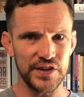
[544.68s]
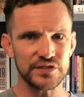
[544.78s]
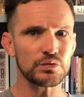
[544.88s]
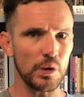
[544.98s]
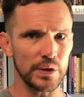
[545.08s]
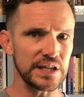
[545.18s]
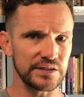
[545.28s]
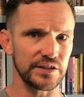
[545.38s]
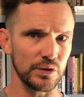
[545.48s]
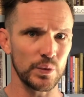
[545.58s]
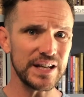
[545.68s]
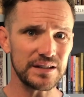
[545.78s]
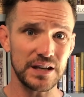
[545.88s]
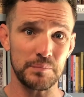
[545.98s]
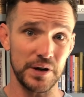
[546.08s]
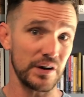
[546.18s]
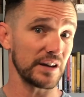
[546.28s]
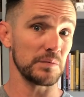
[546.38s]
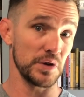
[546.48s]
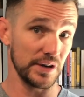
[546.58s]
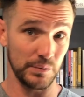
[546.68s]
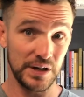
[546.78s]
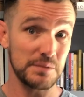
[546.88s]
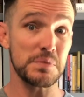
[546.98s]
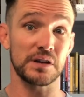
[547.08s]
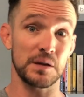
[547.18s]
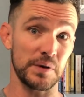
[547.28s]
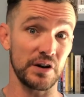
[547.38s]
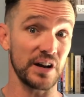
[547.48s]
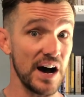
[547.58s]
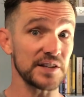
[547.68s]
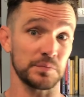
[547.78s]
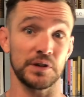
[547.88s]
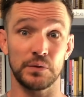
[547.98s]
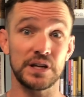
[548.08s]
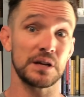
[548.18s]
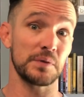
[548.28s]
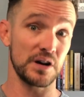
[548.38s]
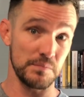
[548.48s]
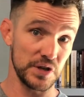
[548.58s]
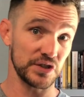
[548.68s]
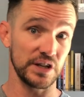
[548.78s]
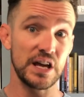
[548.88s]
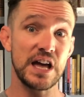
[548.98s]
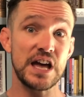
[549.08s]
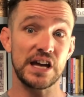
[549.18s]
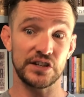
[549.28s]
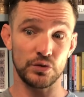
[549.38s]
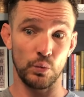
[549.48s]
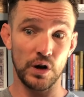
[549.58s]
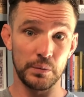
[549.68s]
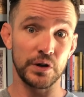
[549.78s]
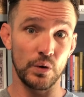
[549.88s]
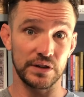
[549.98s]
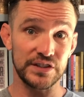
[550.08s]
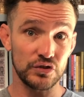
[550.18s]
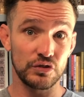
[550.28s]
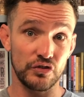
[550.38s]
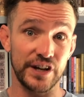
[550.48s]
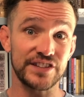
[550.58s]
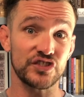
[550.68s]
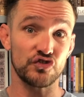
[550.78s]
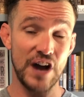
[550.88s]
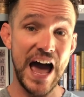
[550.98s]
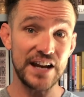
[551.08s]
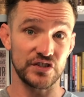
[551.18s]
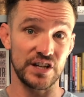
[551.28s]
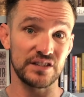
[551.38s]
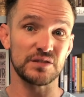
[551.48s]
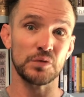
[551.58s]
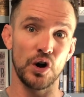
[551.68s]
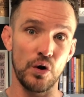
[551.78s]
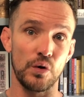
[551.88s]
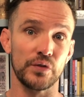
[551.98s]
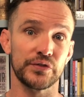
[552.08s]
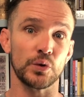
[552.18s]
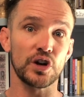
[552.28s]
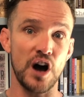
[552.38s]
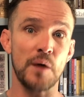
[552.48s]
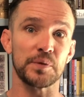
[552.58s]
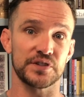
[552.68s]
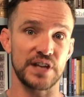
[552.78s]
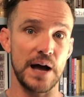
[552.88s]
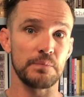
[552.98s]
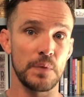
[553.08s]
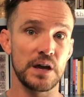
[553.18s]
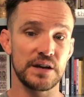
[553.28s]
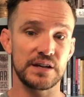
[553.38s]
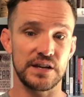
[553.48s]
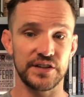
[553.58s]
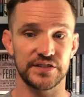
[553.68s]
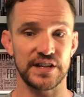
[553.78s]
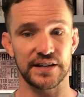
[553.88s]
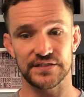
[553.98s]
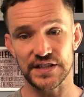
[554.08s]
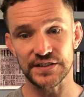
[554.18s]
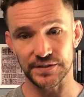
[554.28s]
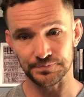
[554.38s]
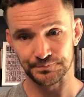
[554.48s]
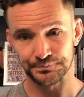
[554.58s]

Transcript: this is what we need to do. We need to get better at community. We need to get better at gospeling. We need to get better at mission. And so what are we going, let's create a strategy and some goals to accomplish that in this next season.